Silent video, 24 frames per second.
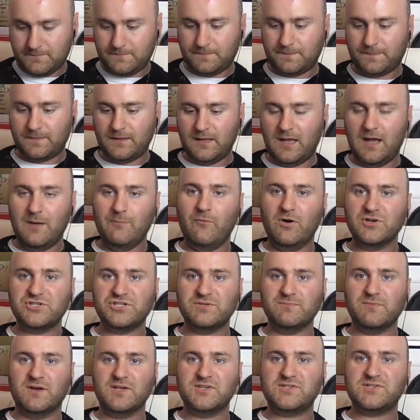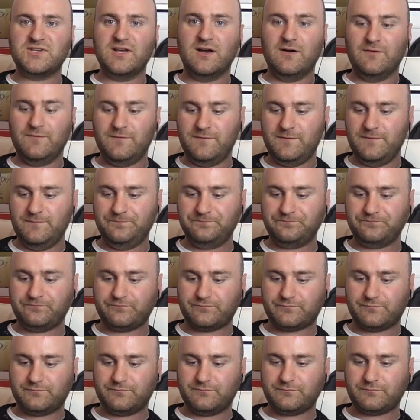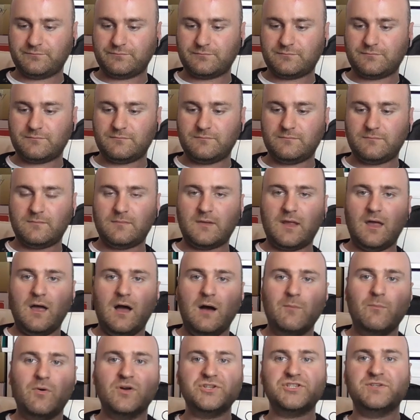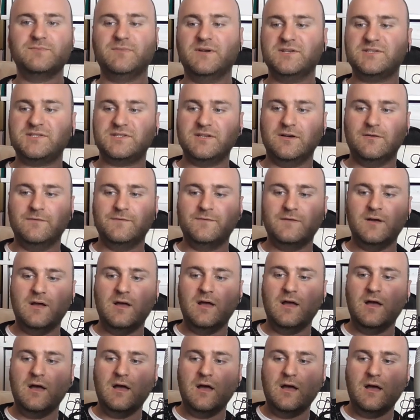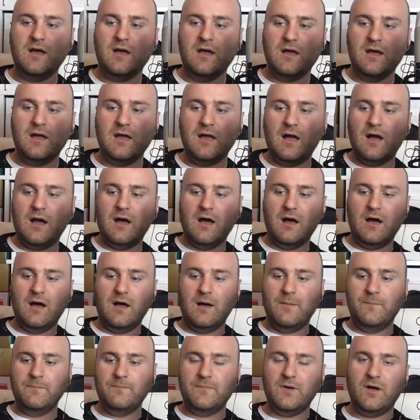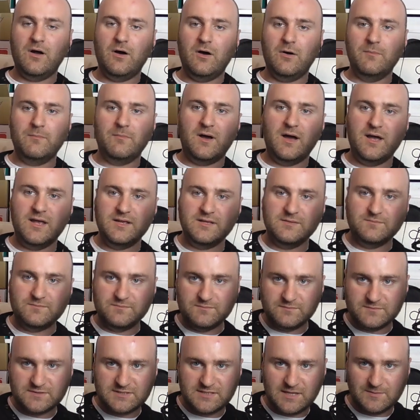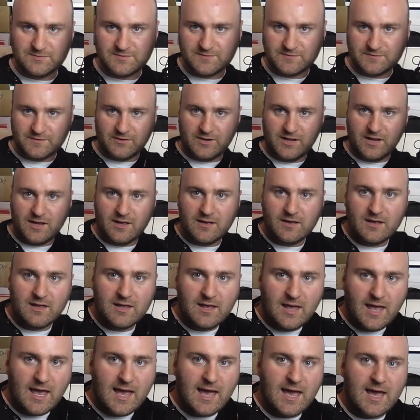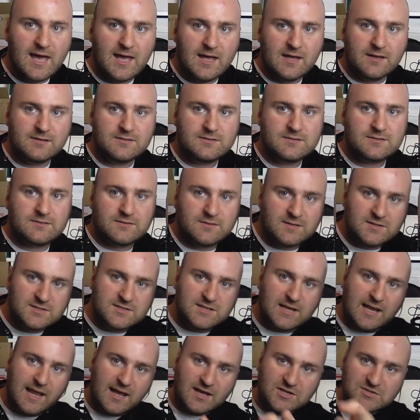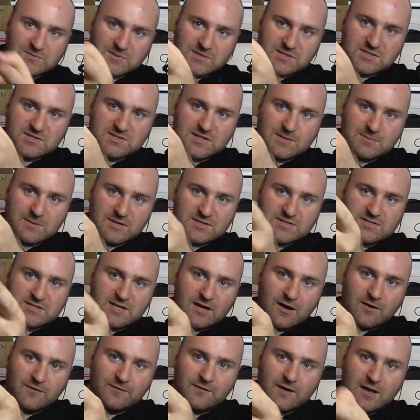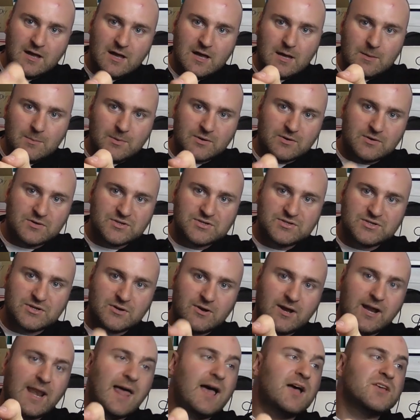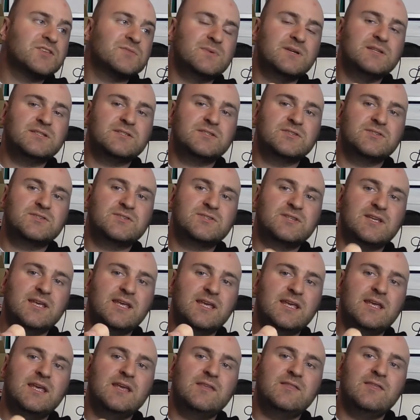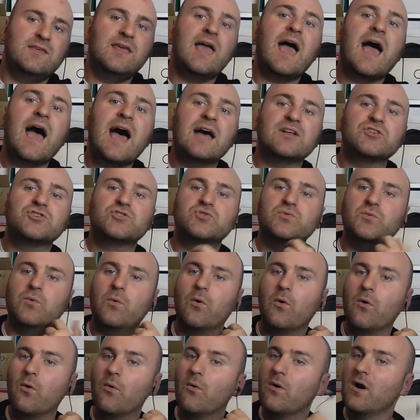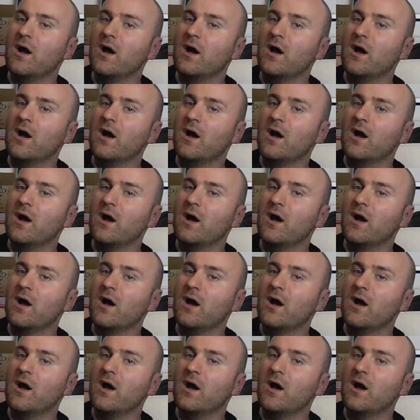I'm watching myself on my Samsung phone here, and this allows me to see myself, but also allows me to see the actual